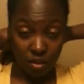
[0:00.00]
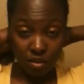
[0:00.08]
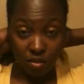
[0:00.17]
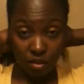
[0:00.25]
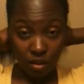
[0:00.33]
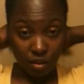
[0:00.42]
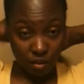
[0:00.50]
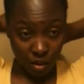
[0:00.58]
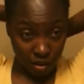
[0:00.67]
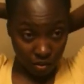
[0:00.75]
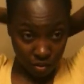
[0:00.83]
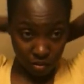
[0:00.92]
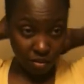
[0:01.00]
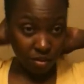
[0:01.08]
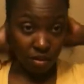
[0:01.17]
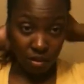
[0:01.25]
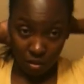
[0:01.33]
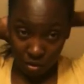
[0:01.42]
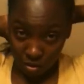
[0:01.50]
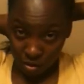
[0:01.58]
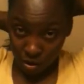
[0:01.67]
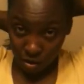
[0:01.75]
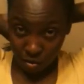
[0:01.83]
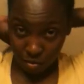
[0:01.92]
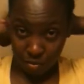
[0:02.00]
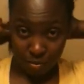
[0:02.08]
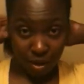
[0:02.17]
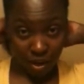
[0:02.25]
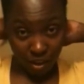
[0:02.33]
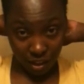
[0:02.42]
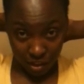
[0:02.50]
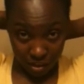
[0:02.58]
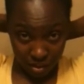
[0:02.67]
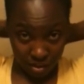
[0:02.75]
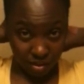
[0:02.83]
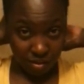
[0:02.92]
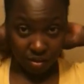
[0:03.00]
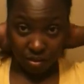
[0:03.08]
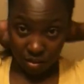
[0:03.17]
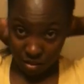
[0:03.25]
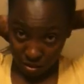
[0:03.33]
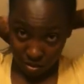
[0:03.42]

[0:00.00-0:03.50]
So I just braid it like this,